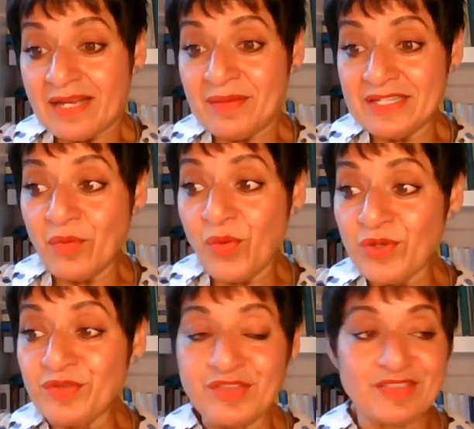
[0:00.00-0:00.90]
mean,
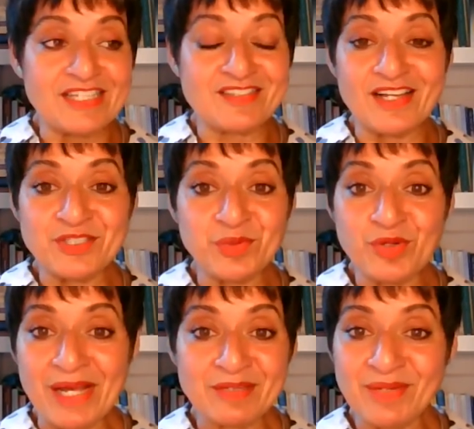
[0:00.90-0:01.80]
all of the things that I
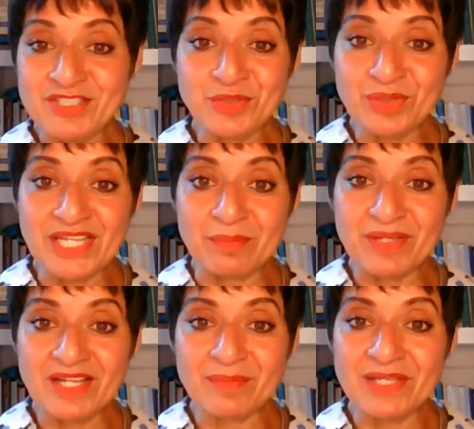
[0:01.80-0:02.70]
talk about in my toolkit
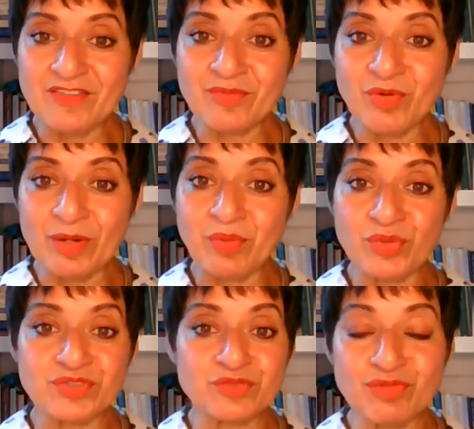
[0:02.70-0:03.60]
become even more
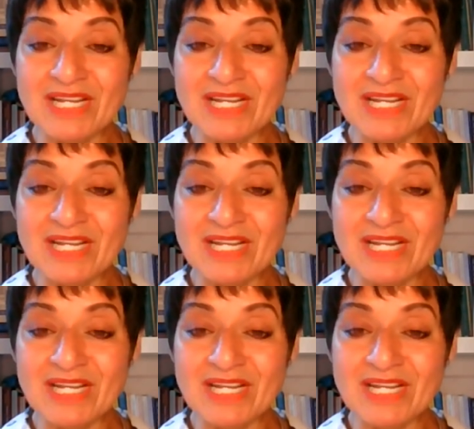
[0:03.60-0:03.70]
important.